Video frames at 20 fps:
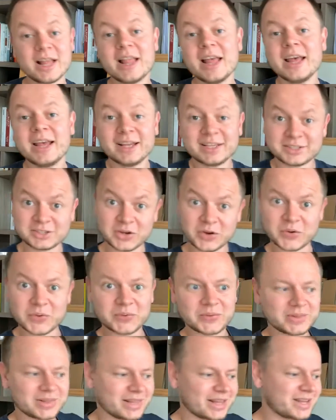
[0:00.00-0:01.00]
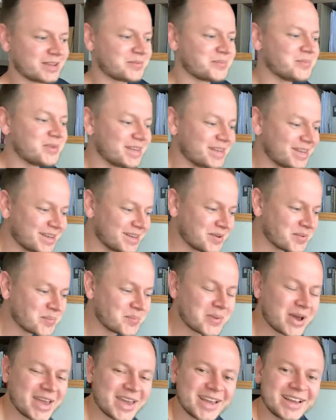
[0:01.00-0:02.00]
So let me
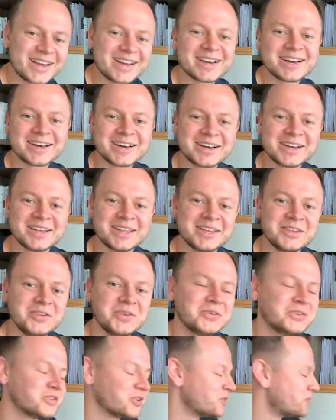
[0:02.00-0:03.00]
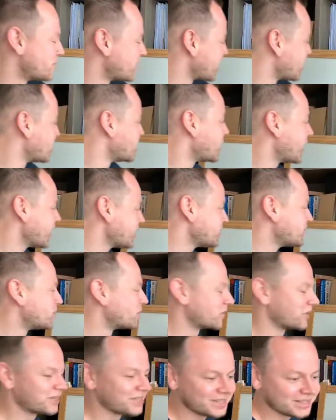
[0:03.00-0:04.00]
make use of my
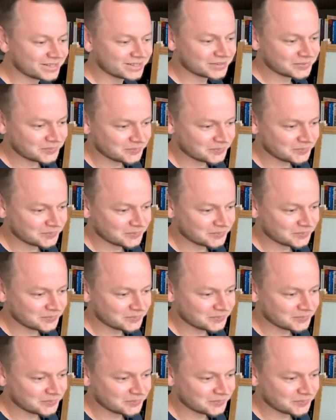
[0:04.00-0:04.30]
whiteboard here.